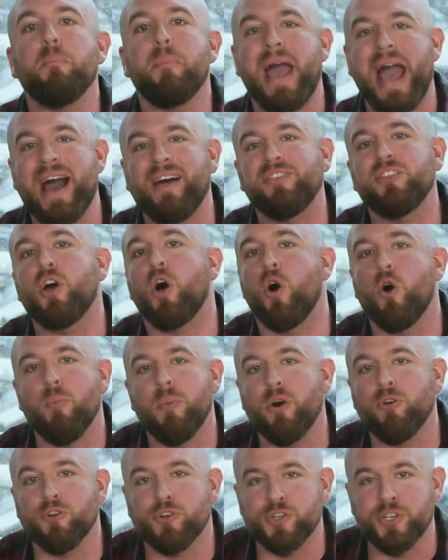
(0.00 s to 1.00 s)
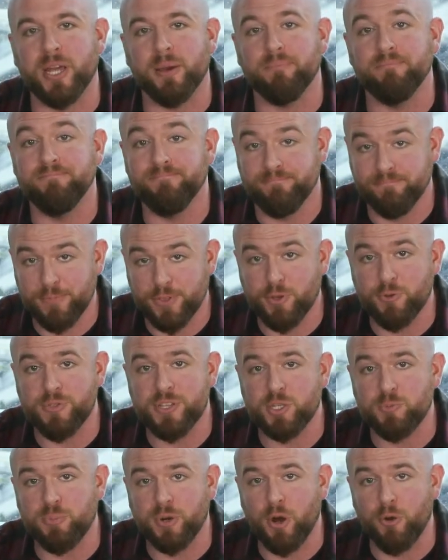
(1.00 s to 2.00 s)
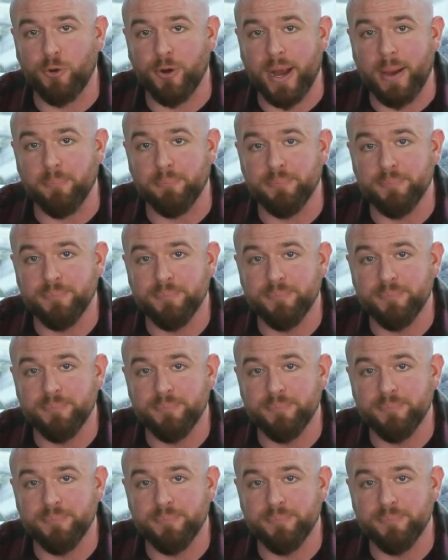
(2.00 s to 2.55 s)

path to home ownership through this program.